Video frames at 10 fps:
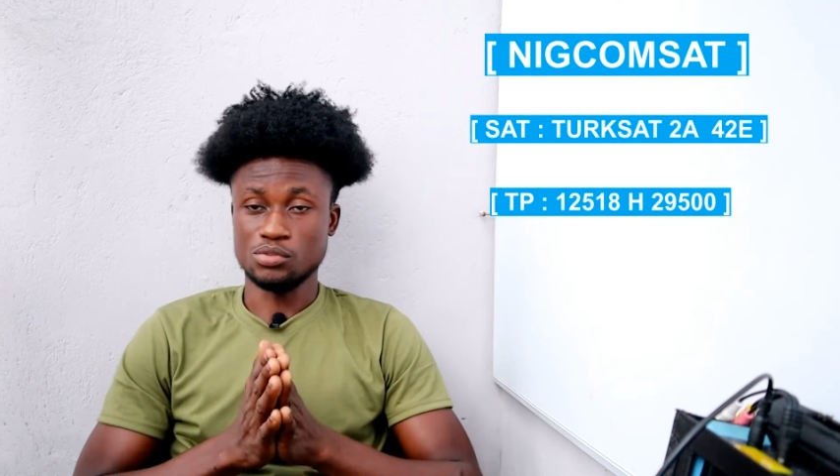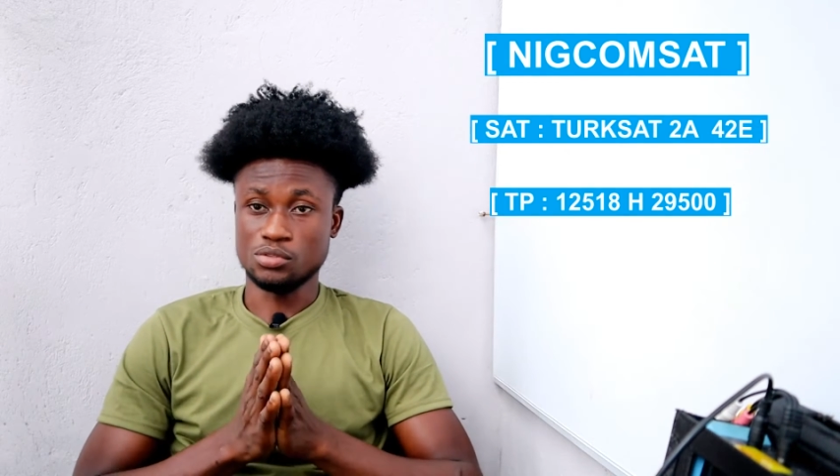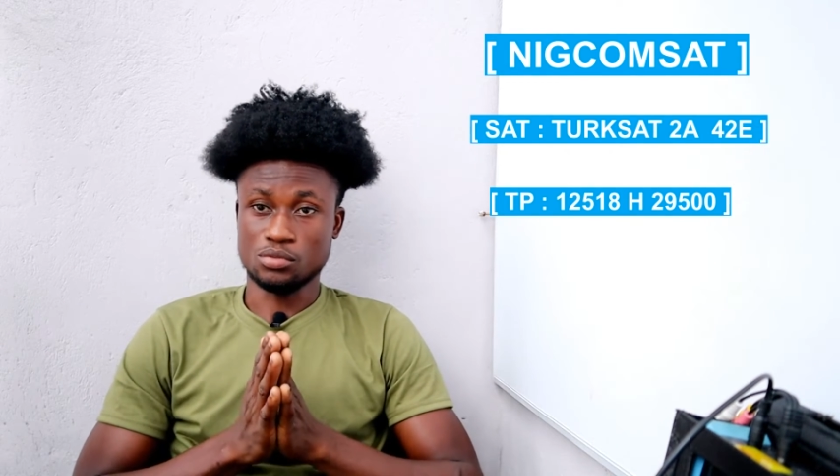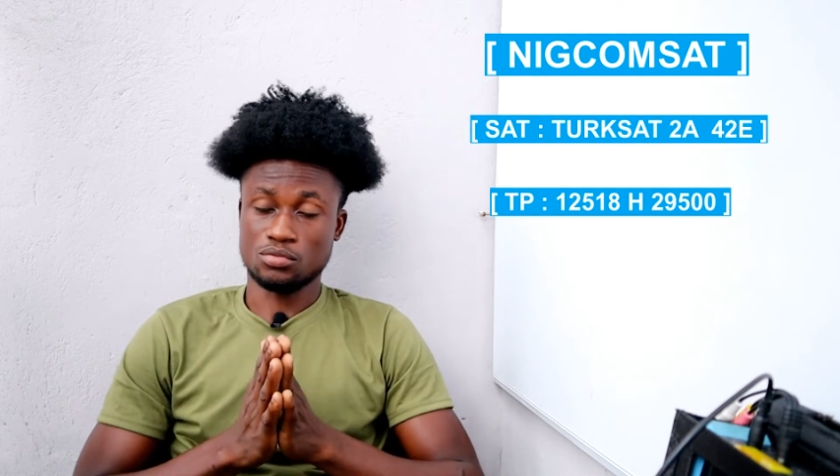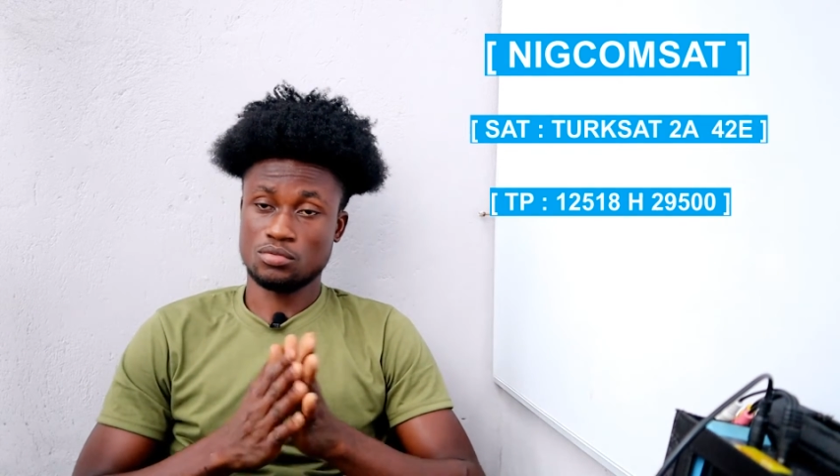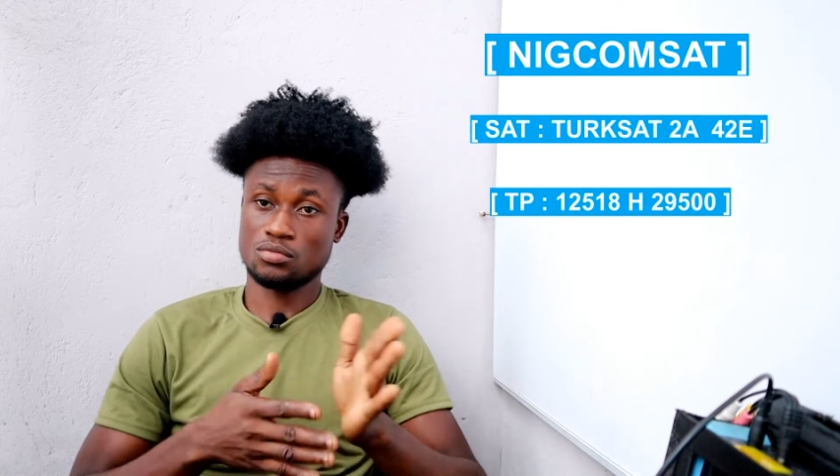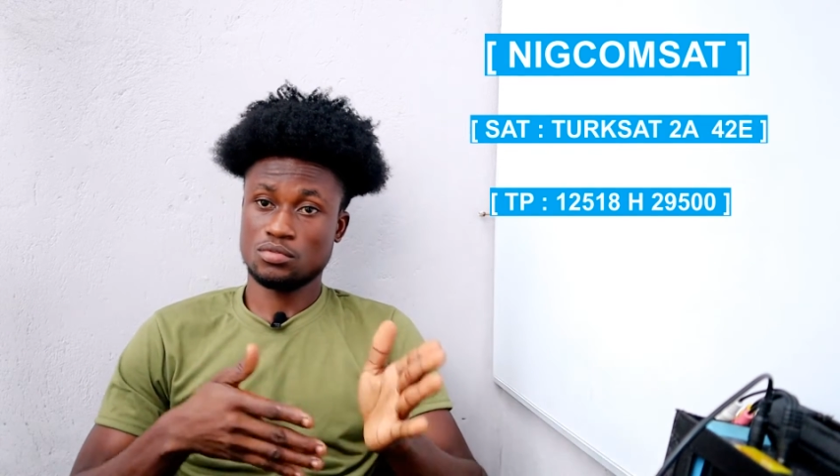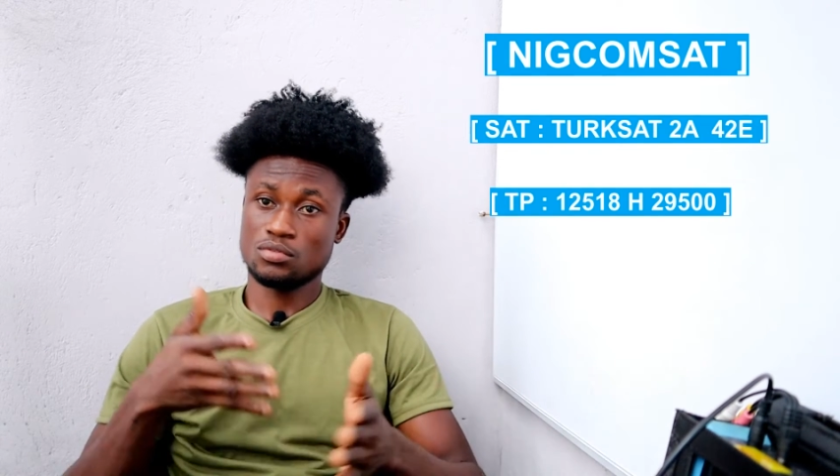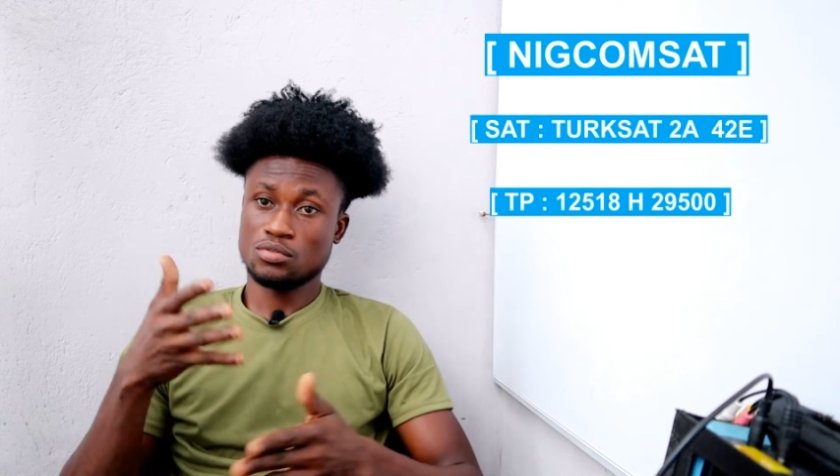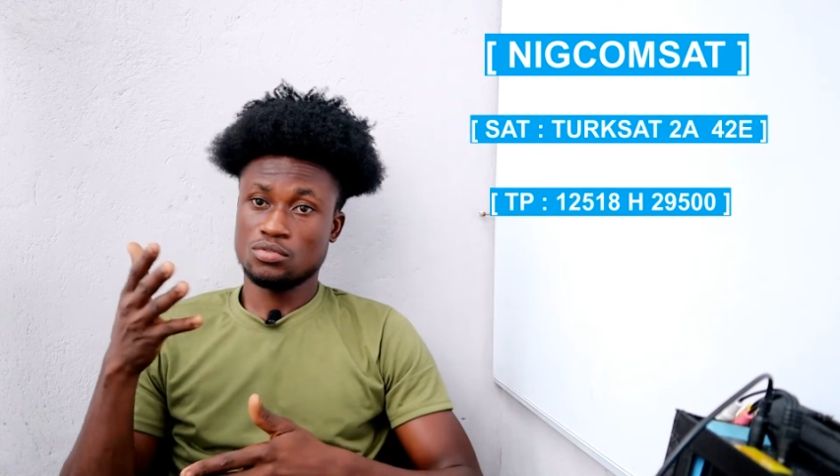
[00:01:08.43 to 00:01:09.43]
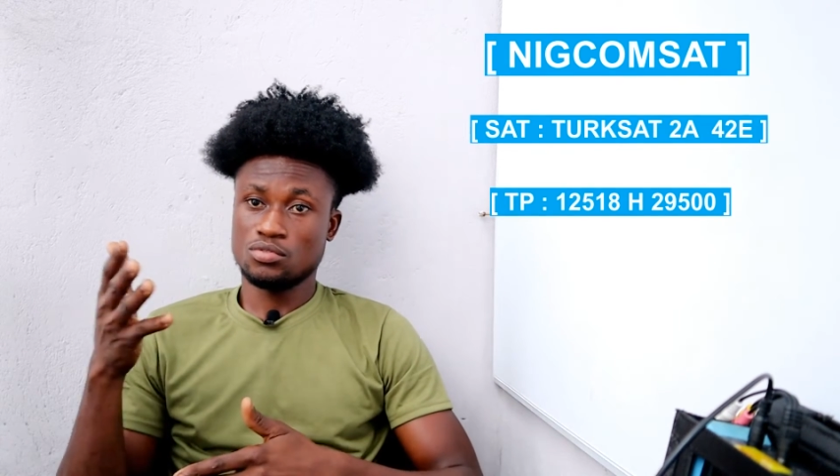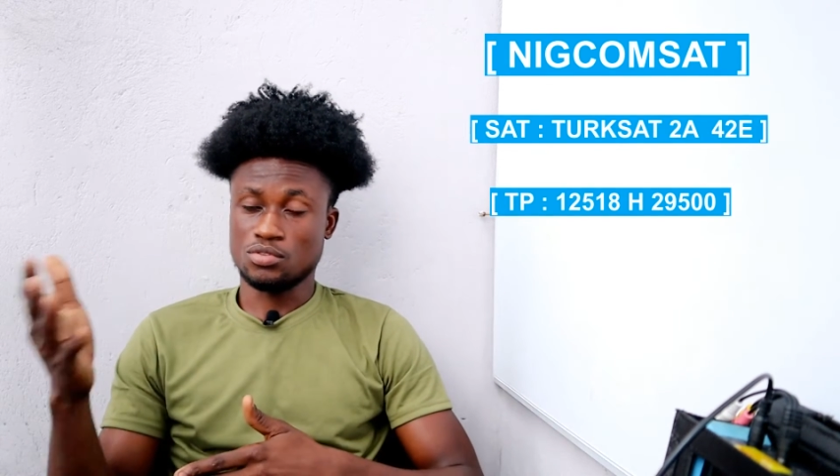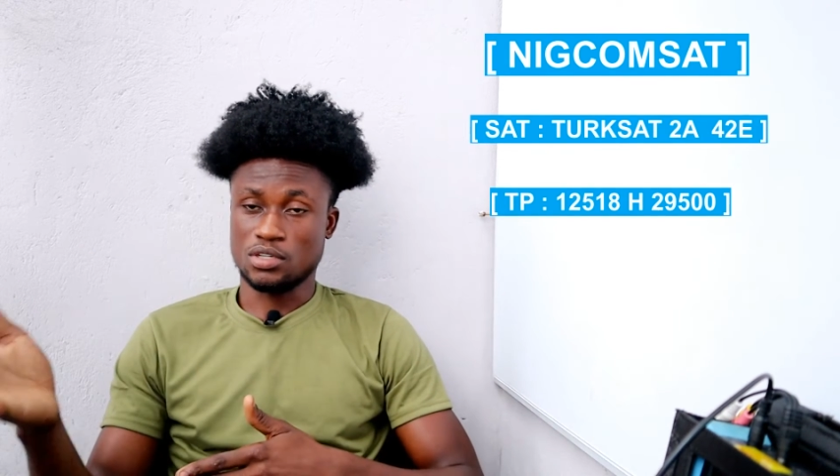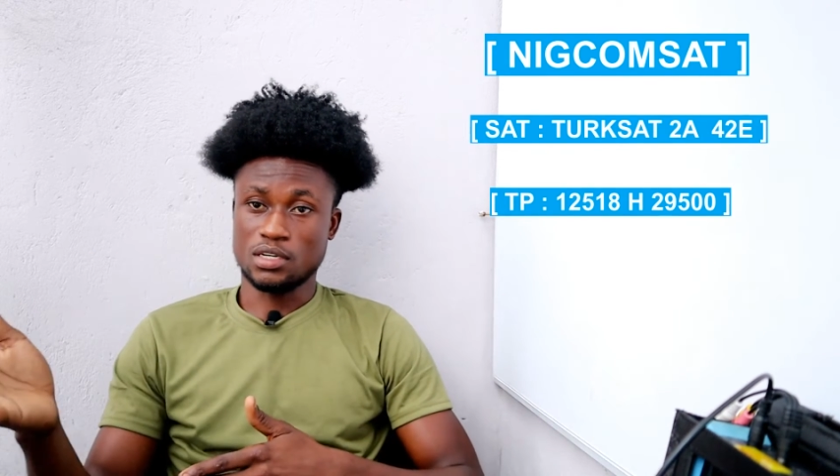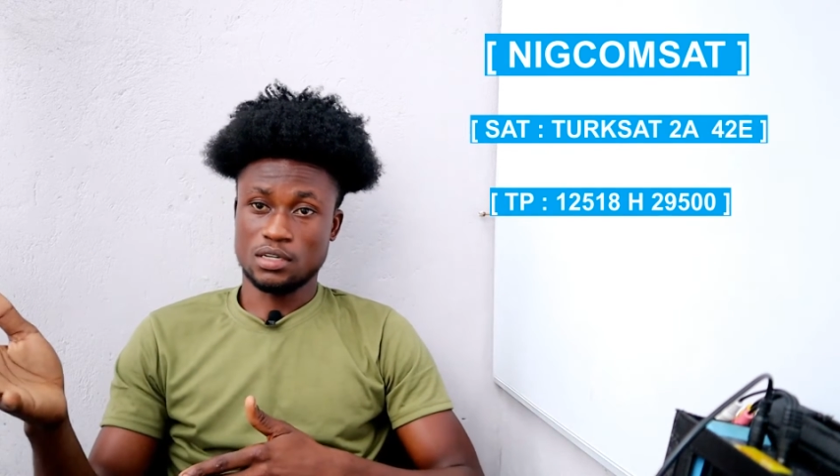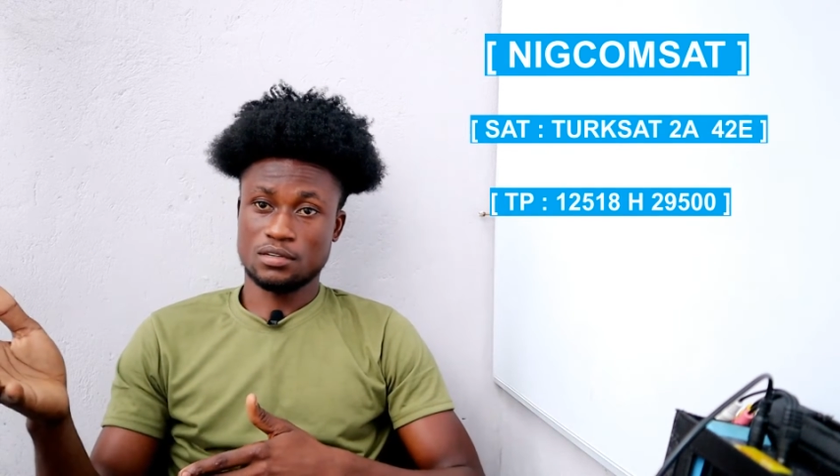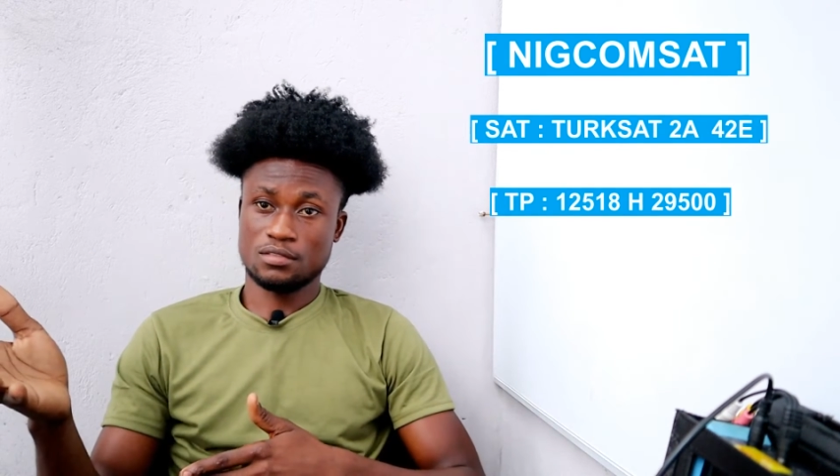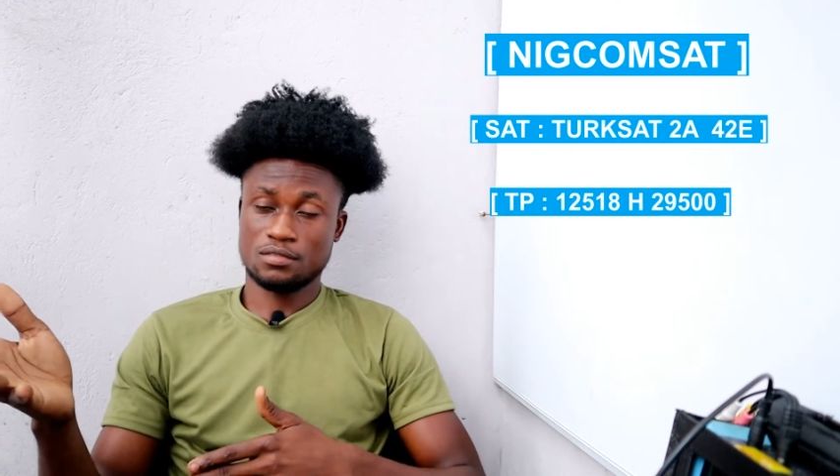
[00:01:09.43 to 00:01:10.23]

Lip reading: you to get